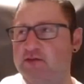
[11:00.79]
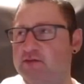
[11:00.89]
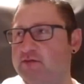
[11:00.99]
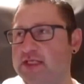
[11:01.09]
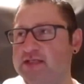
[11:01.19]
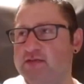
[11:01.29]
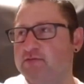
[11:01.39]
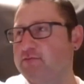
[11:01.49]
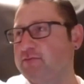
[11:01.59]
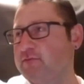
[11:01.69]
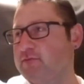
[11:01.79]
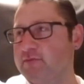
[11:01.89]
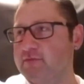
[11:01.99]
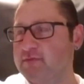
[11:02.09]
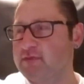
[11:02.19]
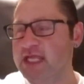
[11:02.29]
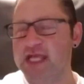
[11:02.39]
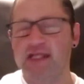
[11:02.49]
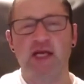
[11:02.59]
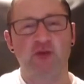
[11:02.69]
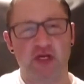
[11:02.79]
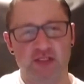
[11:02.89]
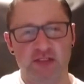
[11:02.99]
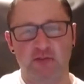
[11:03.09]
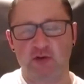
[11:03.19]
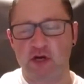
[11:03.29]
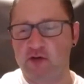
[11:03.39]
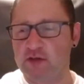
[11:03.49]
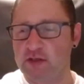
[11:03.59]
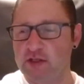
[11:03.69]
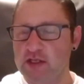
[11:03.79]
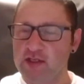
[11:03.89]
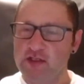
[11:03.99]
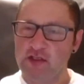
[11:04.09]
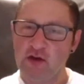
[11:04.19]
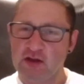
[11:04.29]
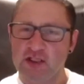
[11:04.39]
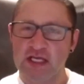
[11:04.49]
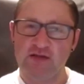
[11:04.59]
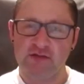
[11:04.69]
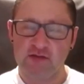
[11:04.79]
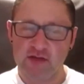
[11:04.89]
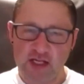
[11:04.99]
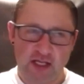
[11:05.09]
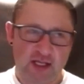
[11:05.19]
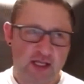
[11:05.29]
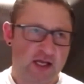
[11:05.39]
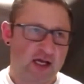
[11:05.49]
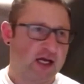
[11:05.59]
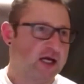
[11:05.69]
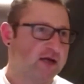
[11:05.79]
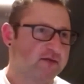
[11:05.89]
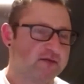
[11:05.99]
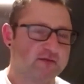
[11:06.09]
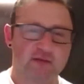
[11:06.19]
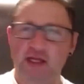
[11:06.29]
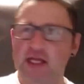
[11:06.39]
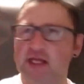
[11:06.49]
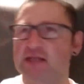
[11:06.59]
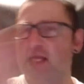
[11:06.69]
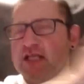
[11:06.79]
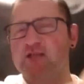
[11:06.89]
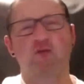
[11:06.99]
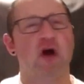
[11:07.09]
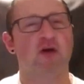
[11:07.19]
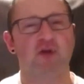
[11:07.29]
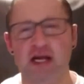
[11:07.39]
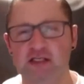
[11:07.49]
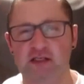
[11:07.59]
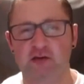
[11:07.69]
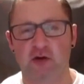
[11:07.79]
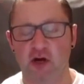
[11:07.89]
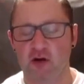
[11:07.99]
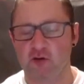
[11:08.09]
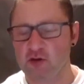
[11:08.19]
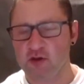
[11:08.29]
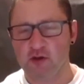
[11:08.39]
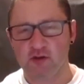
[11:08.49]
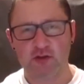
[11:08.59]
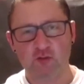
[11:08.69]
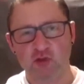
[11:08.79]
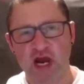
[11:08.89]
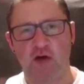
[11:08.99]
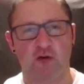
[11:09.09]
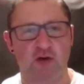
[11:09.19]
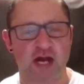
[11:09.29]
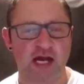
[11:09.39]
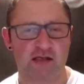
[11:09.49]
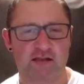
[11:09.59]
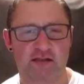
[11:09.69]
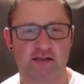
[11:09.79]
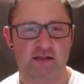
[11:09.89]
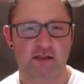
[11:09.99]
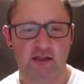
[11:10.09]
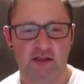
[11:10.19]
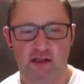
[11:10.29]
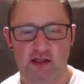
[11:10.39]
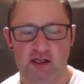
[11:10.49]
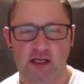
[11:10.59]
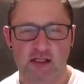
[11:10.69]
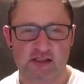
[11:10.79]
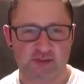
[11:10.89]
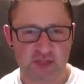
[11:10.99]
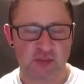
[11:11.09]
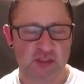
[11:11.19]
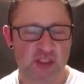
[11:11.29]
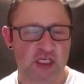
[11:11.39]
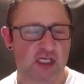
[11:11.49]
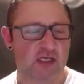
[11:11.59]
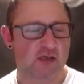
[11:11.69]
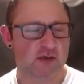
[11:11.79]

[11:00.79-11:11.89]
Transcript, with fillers: like 10 leg presses in a row. You hook a left, uh, it's eight squat racks in a row, two power racks, uh, Smith machine.